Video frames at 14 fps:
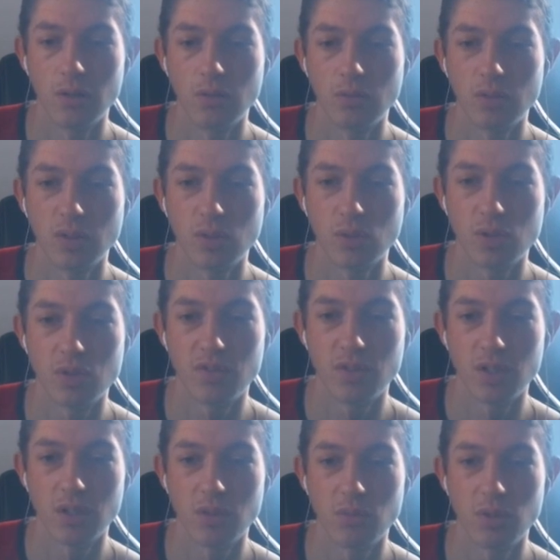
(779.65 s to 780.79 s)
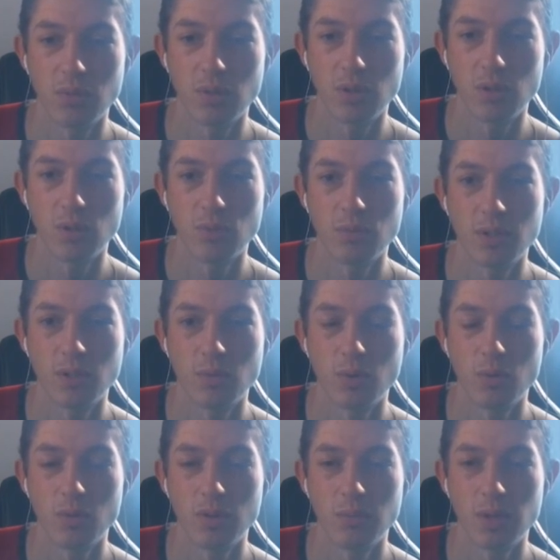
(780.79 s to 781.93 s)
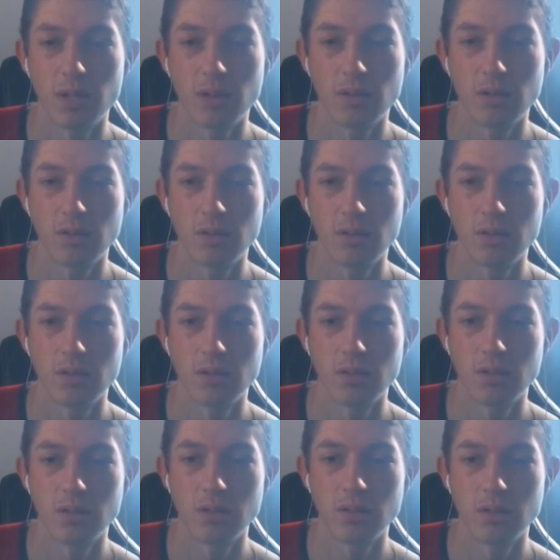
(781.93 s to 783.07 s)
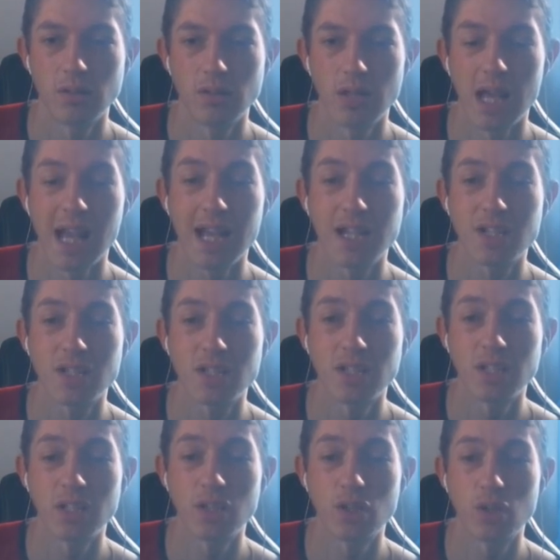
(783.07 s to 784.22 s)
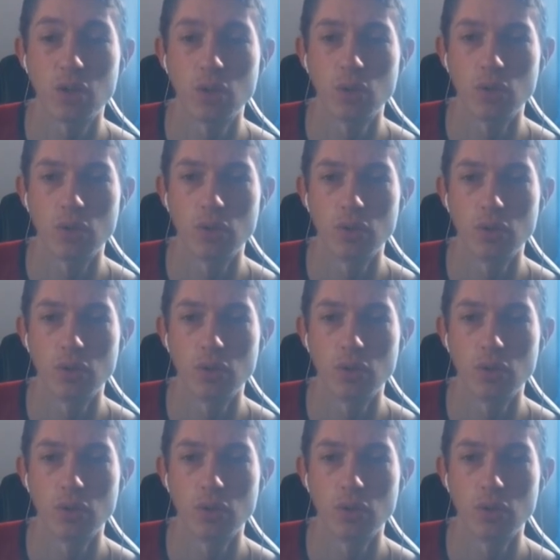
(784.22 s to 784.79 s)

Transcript: we'll draw Sphere Karibo, but it won't really matter. Actually, it could.